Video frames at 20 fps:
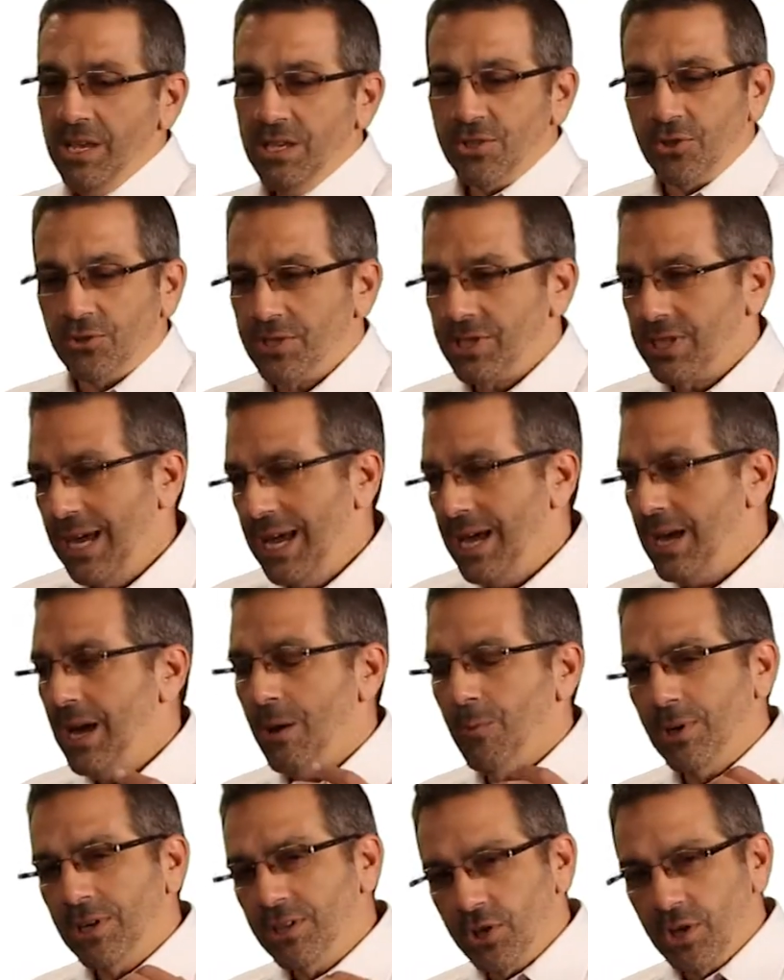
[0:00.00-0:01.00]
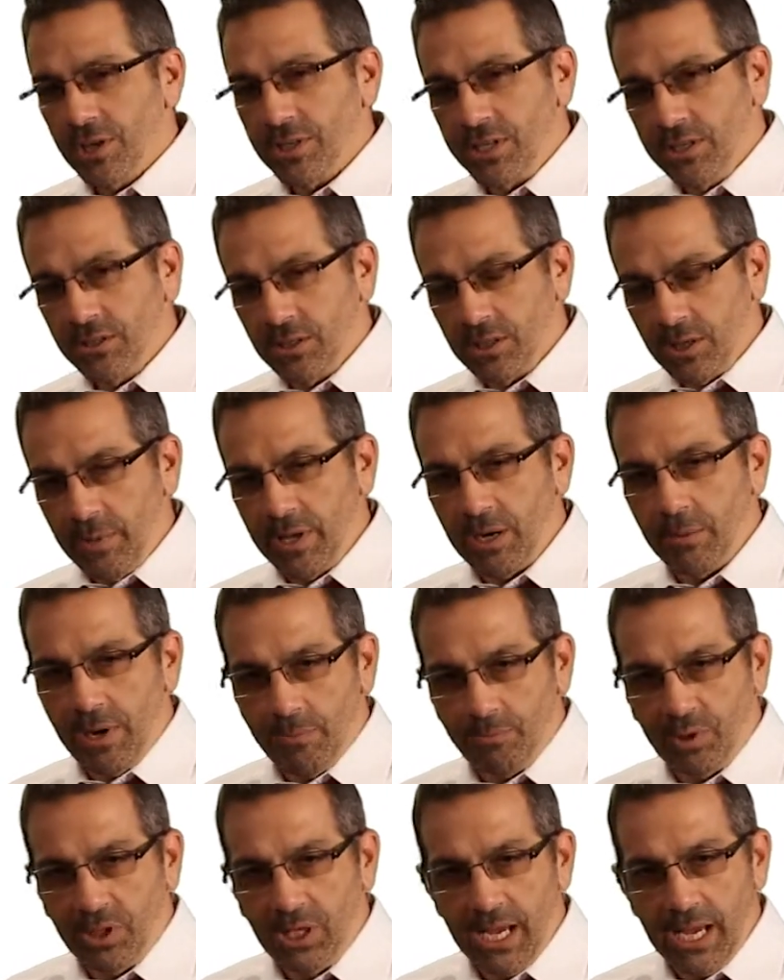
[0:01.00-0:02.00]
So today, I want to talk to you a little bit
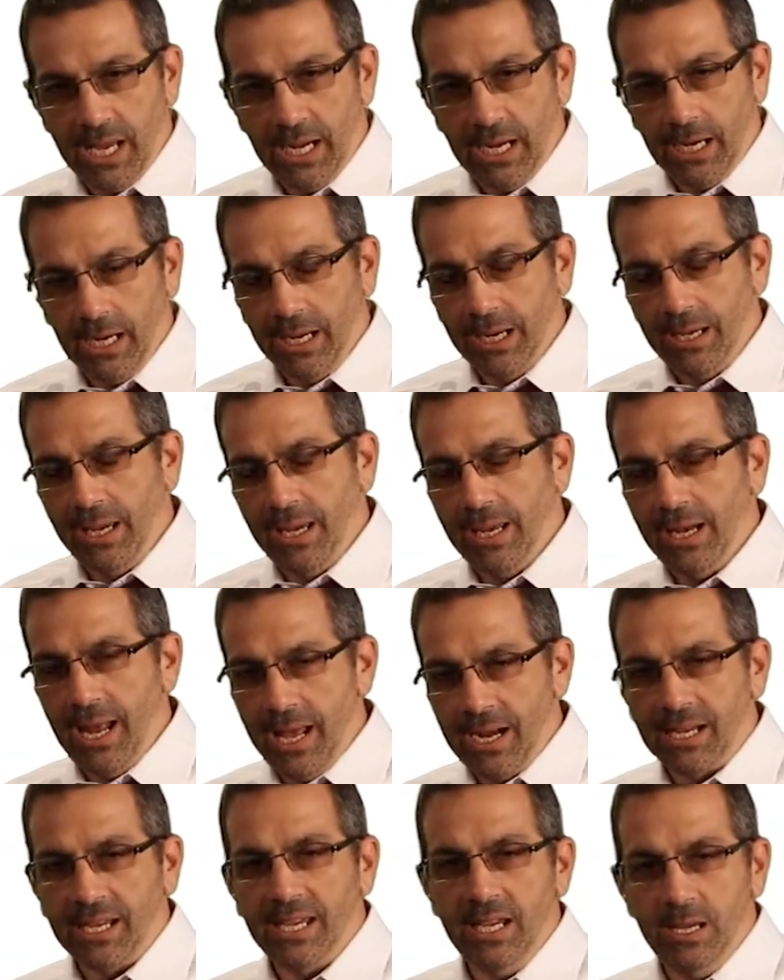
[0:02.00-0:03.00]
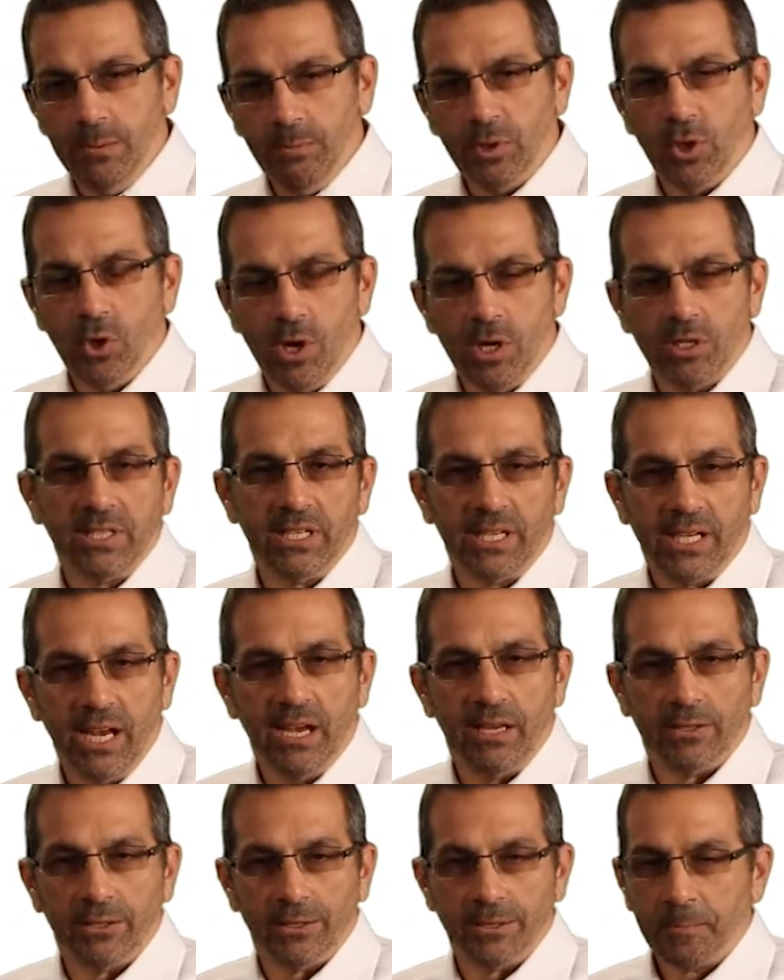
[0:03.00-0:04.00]
about planning and how to keep it all
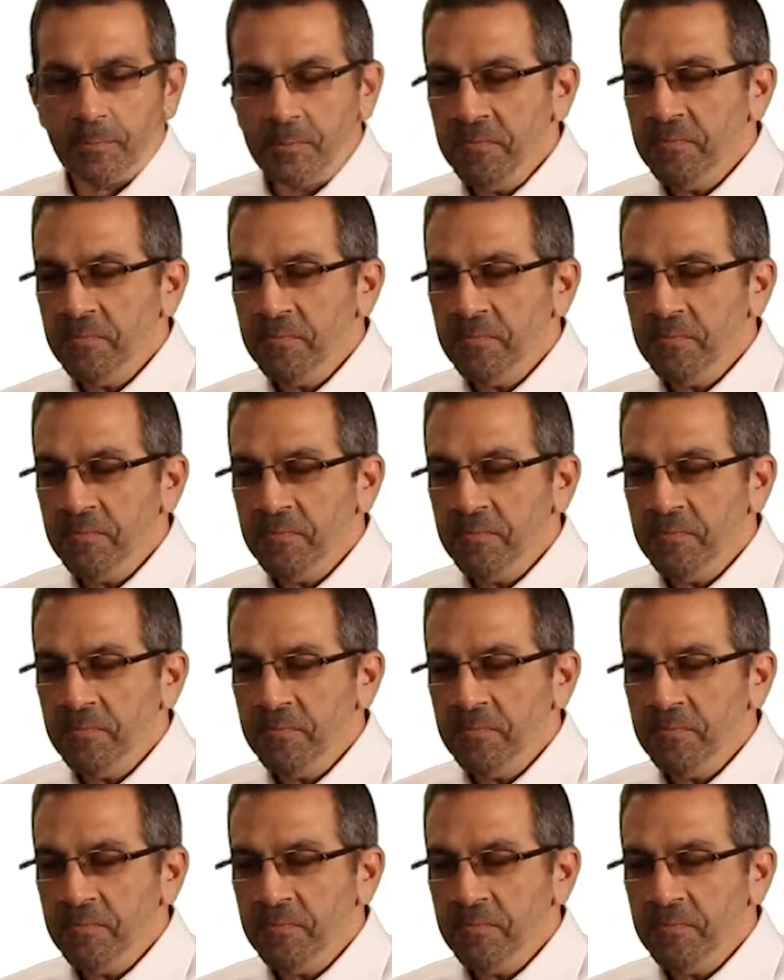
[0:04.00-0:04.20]
together.